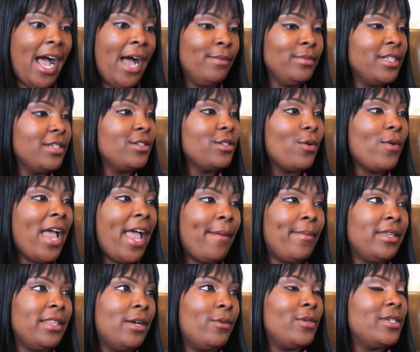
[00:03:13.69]
I'm just so
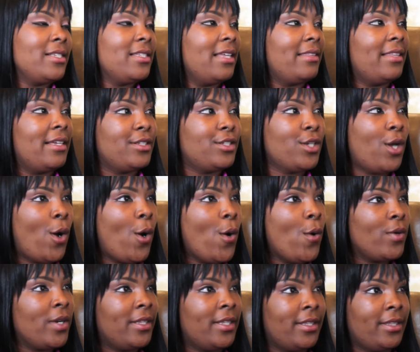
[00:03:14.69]
happy that we set that
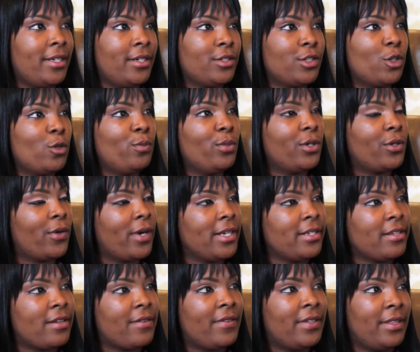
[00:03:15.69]
tone and that they're so
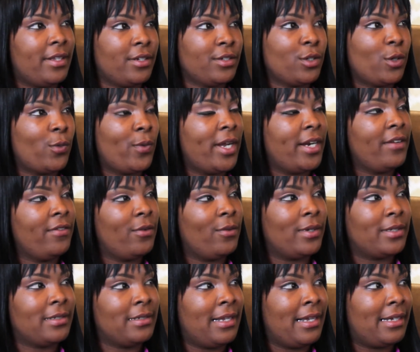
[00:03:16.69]
progressive and they're so ready for
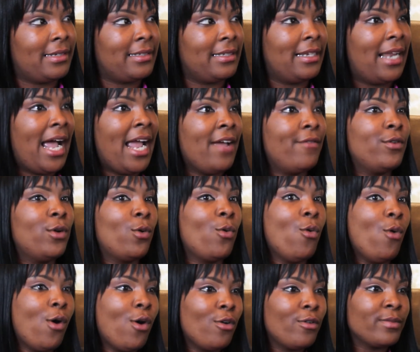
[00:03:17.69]
what's next. And I have no
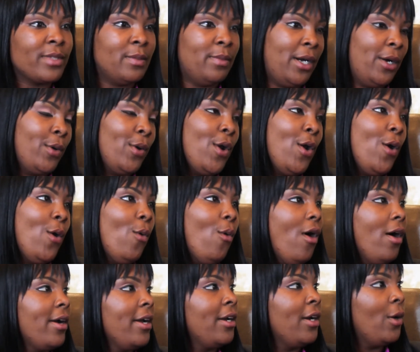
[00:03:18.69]
qualms about
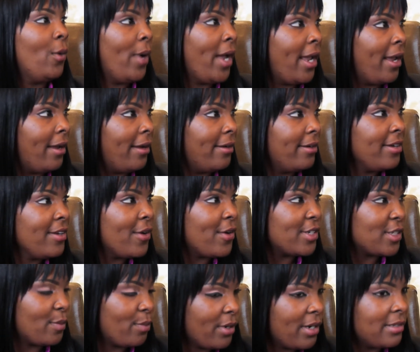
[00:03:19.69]
walking away,
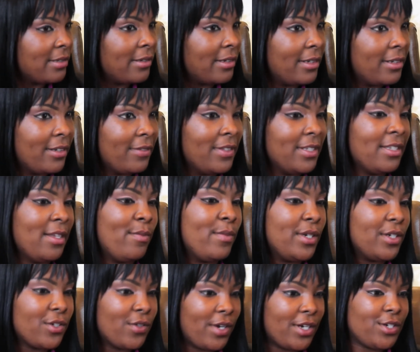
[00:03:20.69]
as a president of this
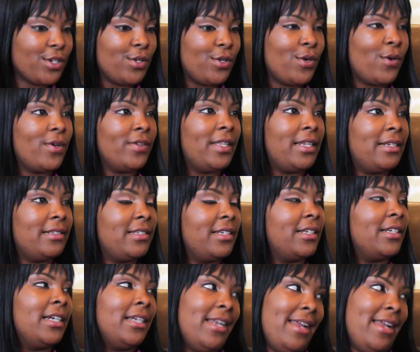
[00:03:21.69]
administration, knowing that it's in good